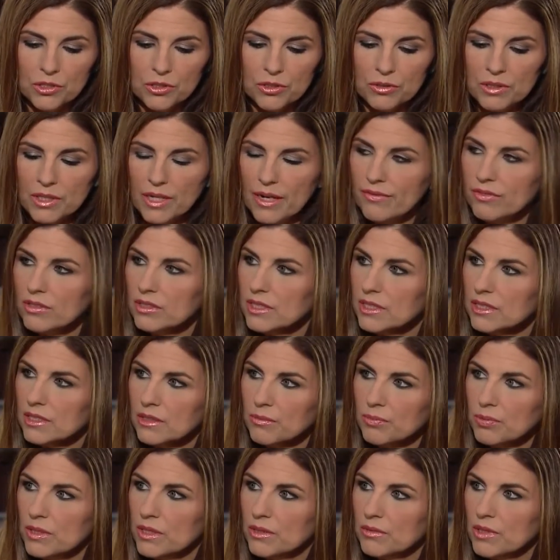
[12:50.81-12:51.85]
you'll never
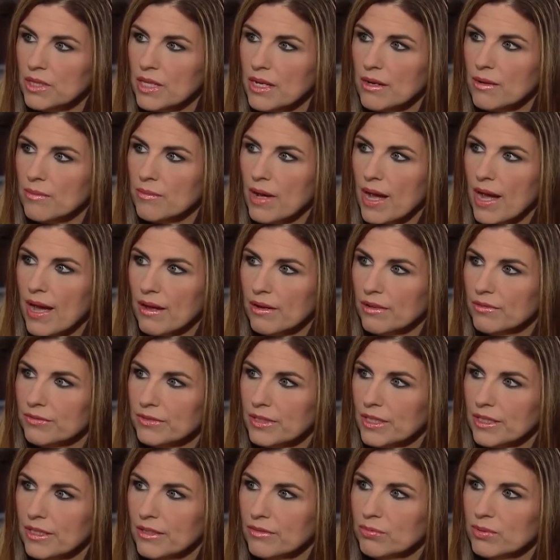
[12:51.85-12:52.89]
discipline them out of
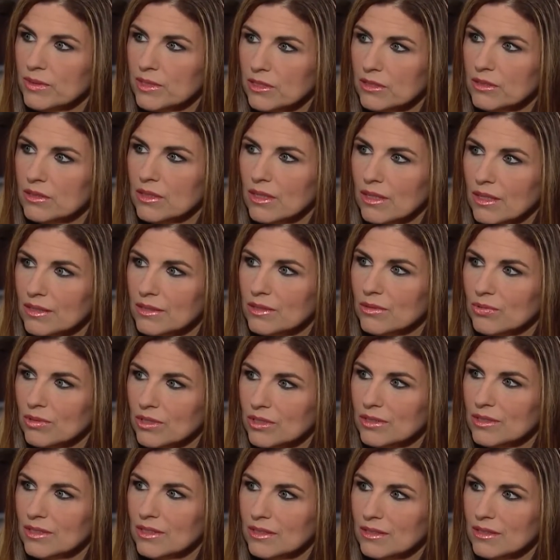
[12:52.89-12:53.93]
love because God's
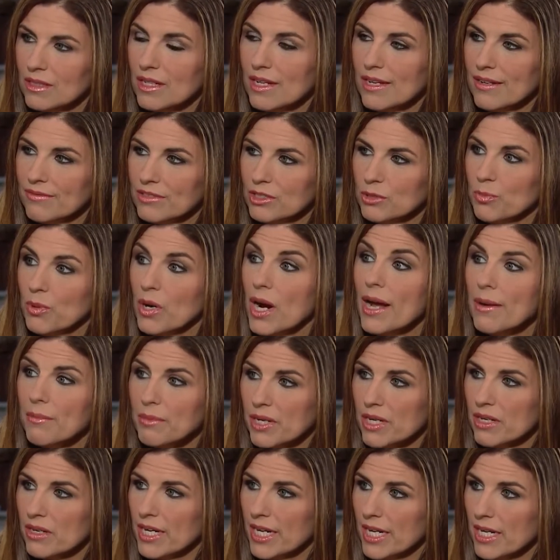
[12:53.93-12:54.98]
word says love is
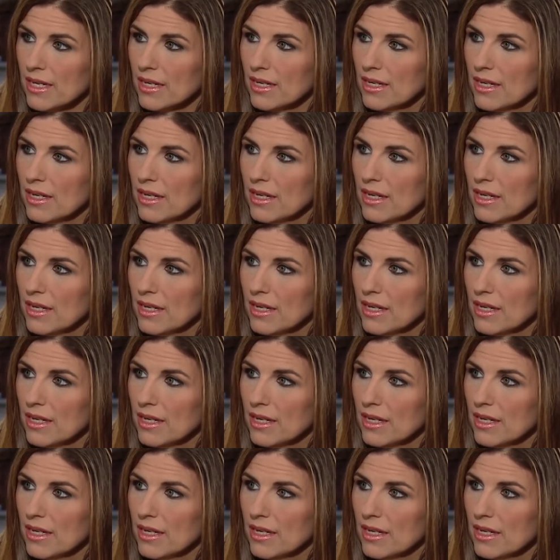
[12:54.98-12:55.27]
primary.